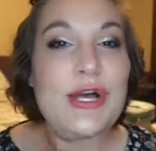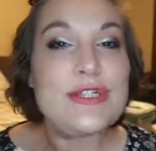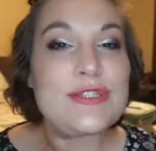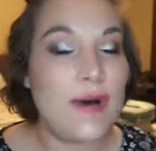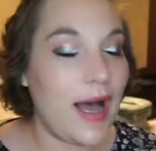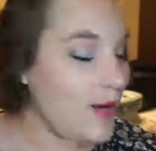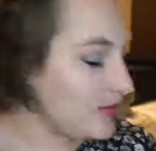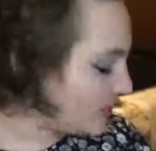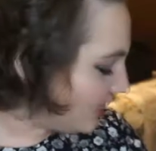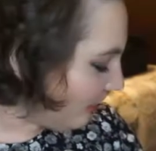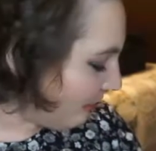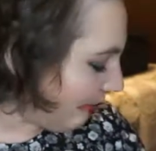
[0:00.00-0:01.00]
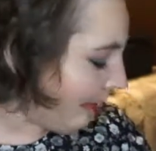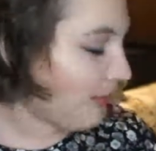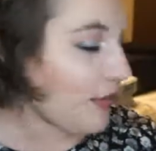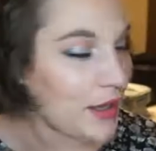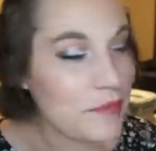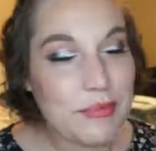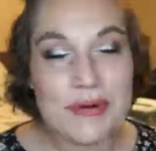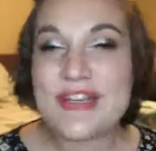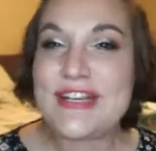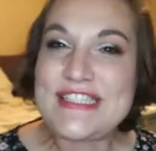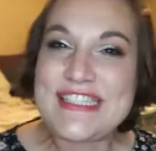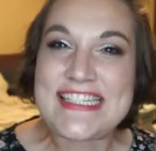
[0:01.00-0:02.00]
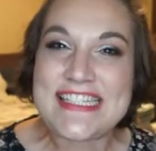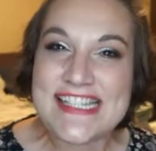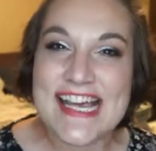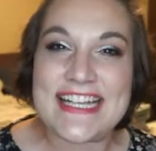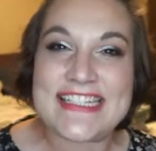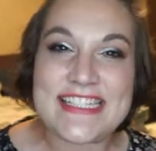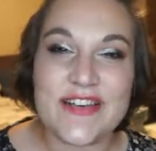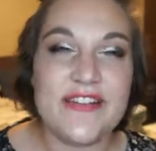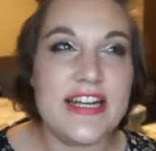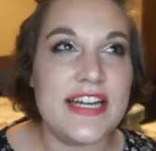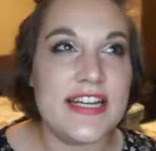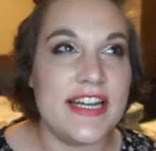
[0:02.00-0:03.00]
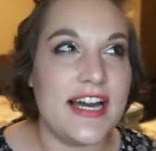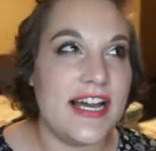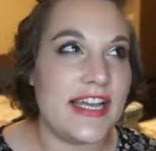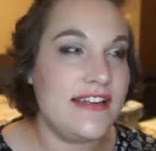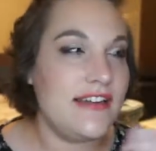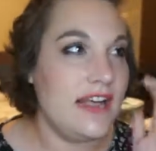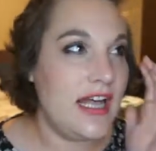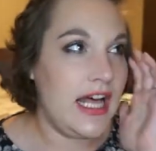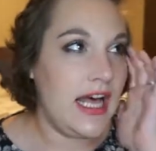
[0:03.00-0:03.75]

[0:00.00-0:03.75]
So I would call that like a pretty good success. 7 out of 9.